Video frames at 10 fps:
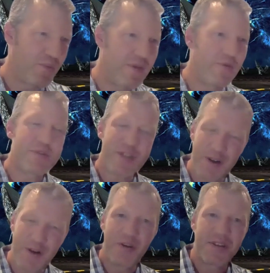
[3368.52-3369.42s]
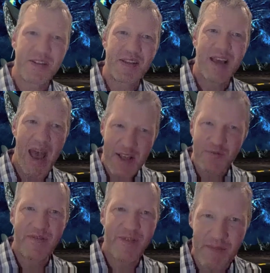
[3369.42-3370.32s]
we've also learned as
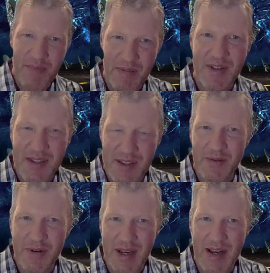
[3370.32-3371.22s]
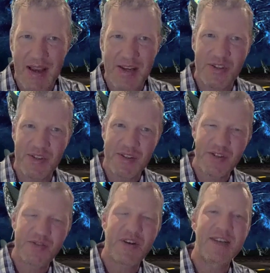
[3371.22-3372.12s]
we've implemented the regulations
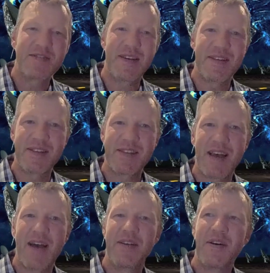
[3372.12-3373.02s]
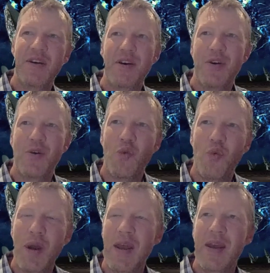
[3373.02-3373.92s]
to try to understand
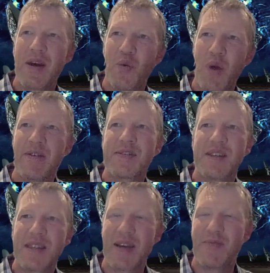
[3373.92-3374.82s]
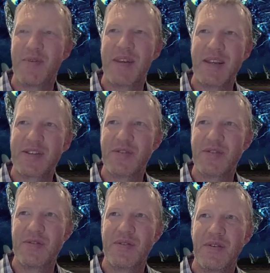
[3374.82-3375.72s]
where is it that we need
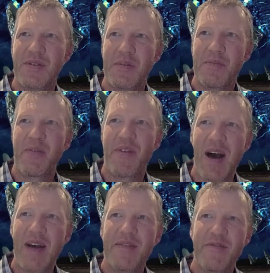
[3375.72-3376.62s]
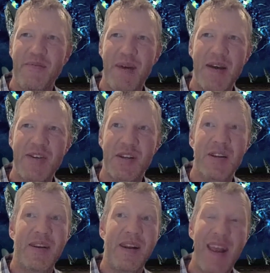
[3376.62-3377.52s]
to provide information
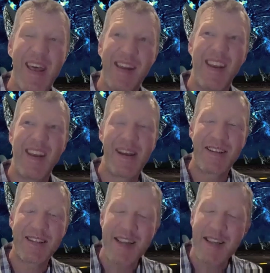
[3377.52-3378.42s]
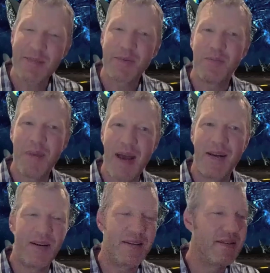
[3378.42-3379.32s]
in an accessible
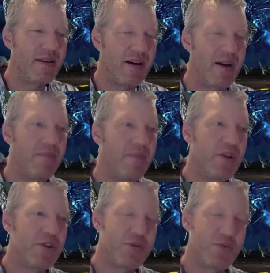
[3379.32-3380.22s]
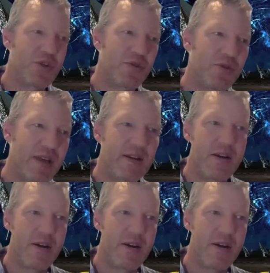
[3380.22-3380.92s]
manner, to ensure that